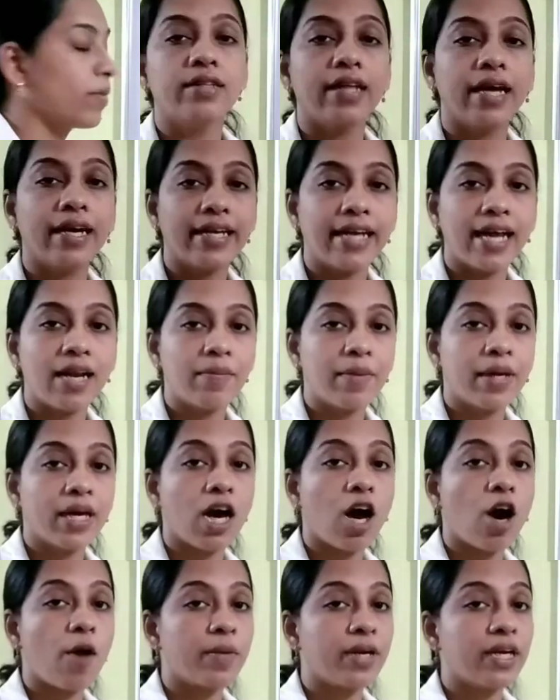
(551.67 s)
Then tell me
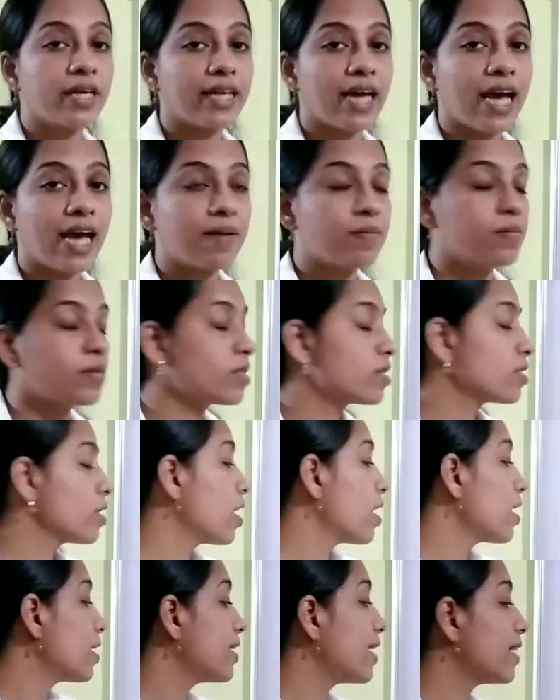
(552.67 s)
how many times
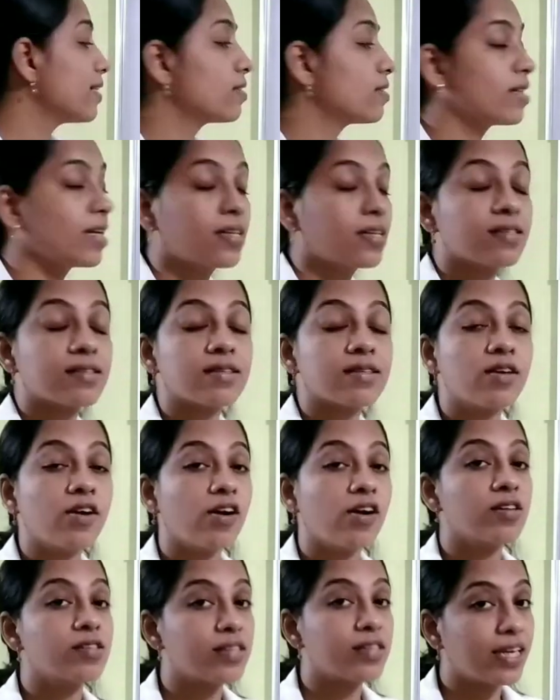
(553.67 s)
the 6
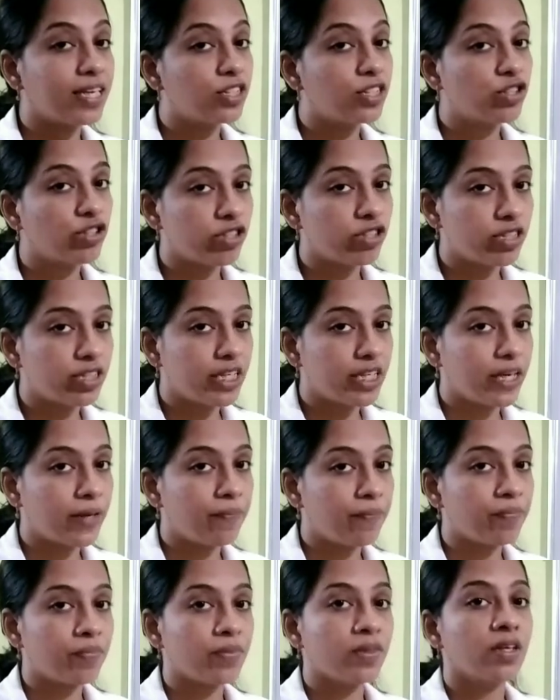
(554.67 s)
goes in
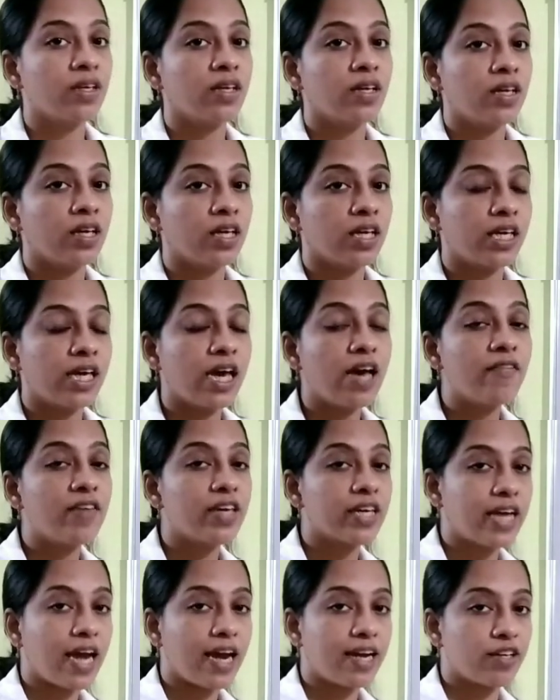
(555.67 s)
20. Here
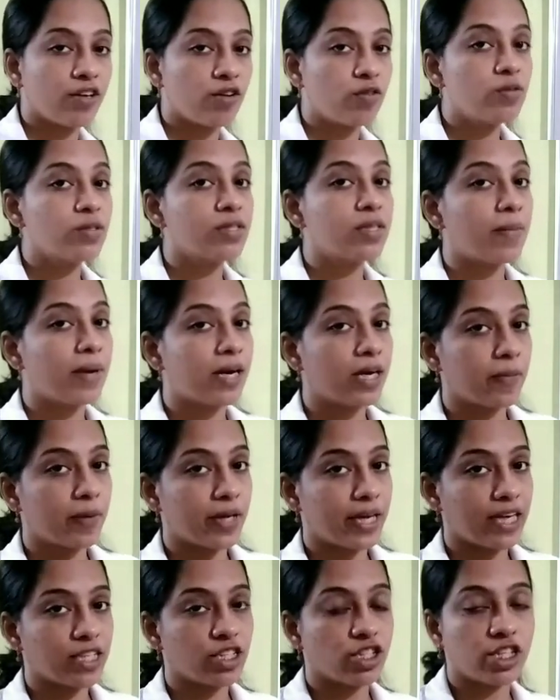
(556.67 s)
we can use the
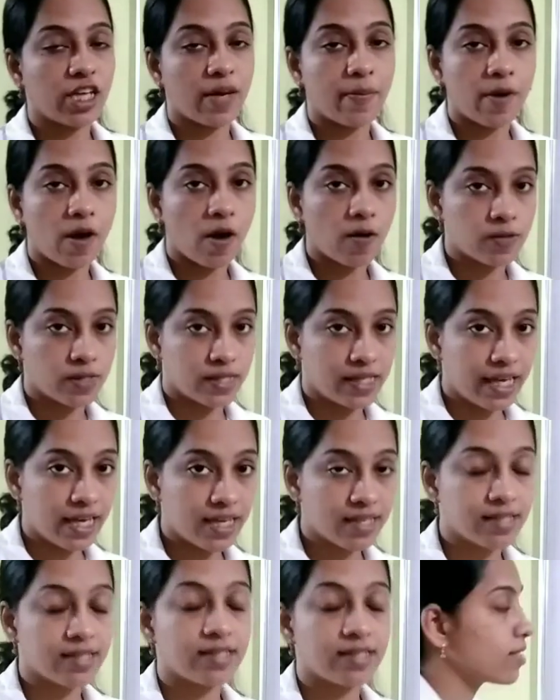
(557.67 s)
multiplication table of
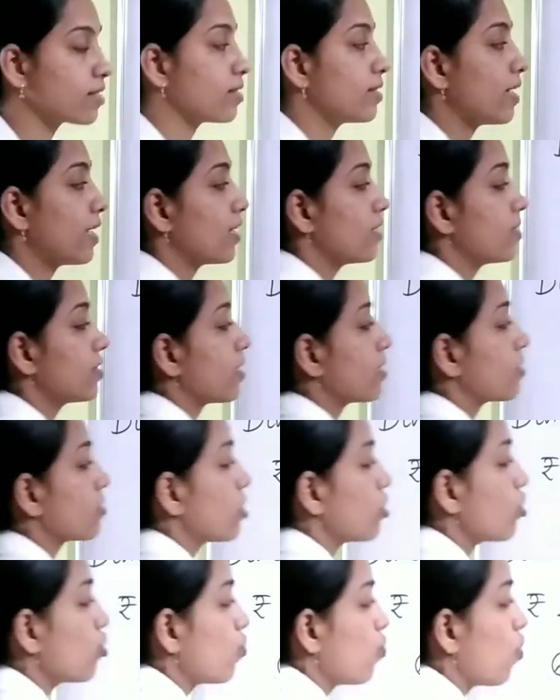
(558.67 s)
6. That is 6
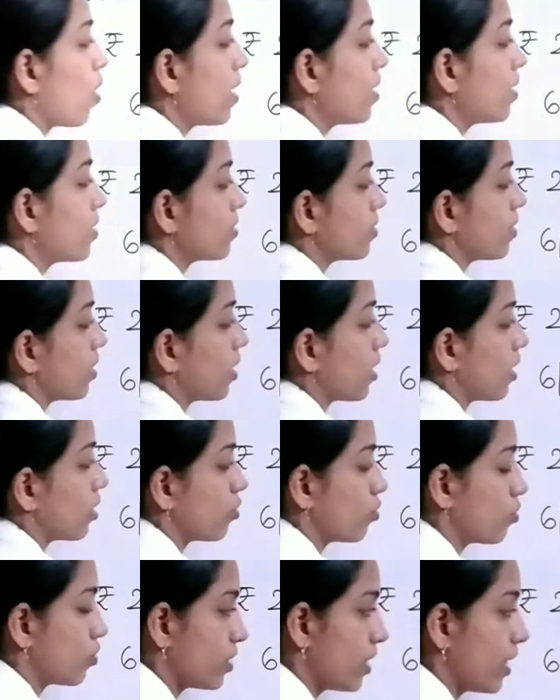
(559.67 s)
into 1 is equal
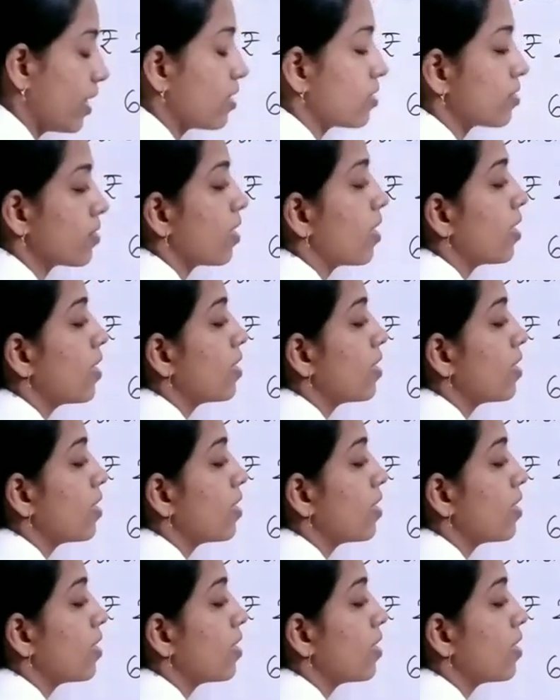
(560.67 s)
to 6.